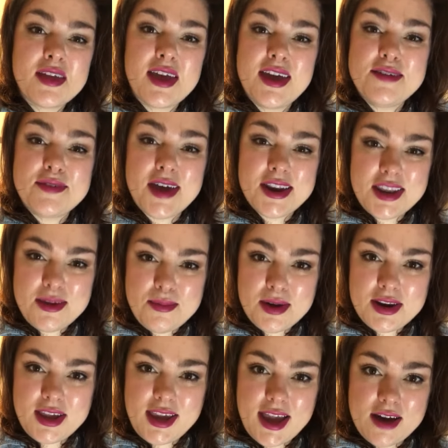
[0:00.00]
If
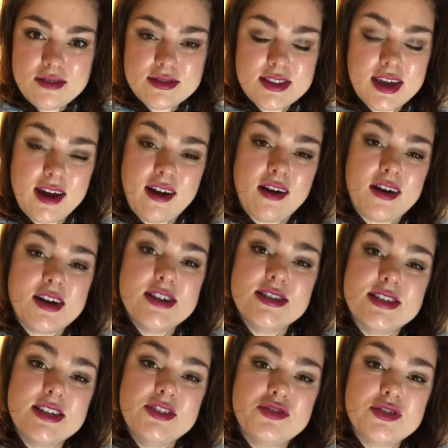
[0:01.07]
anybody out there is
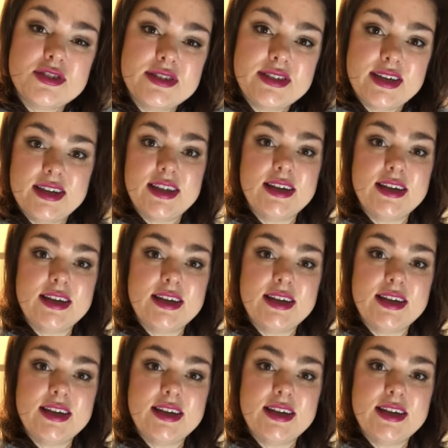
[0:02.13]
interested